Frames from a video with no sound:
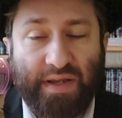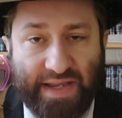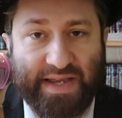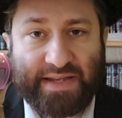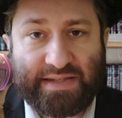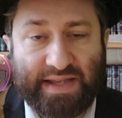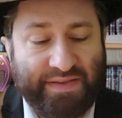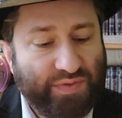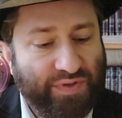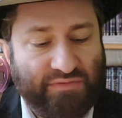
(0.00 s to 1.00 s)
is, and
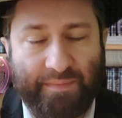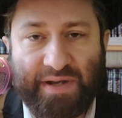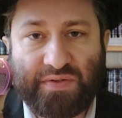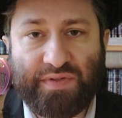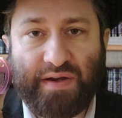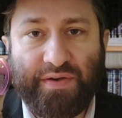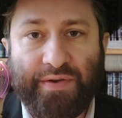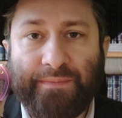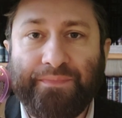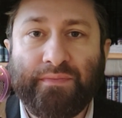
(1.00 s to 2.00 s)
this is what the rabbis will tell
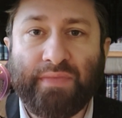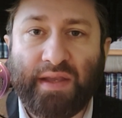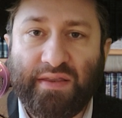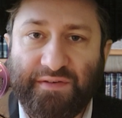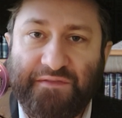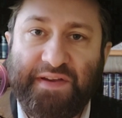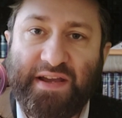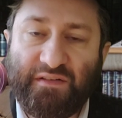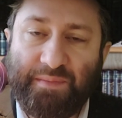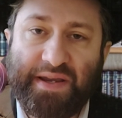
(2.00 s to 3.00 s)
you, the
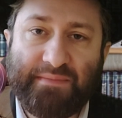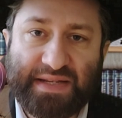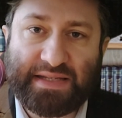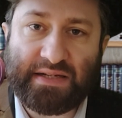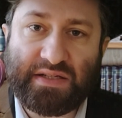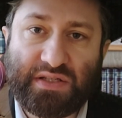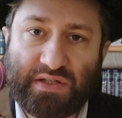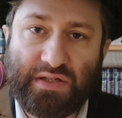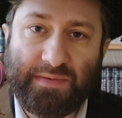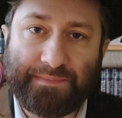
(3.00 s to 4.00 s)
fear of being
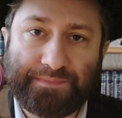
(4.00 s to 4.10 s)
misunderstood.